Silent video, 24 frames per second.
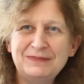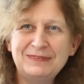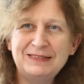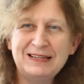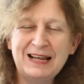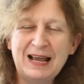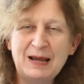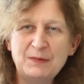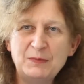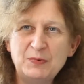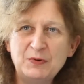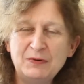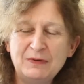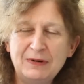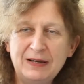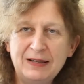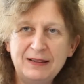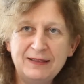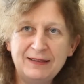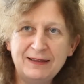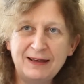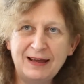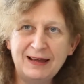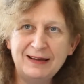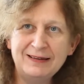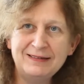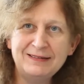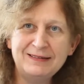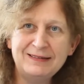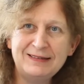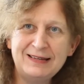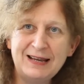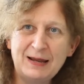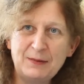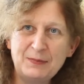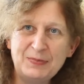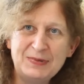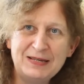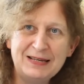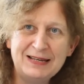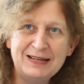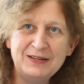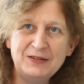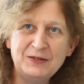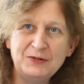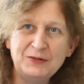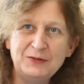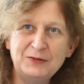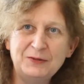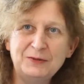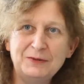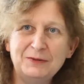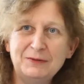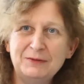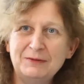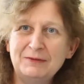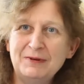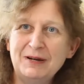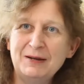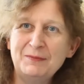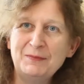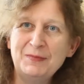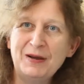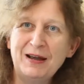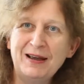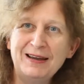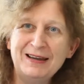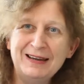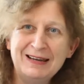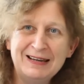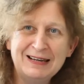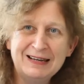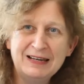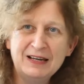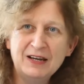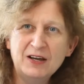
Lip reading: labyrinth I stepped into where my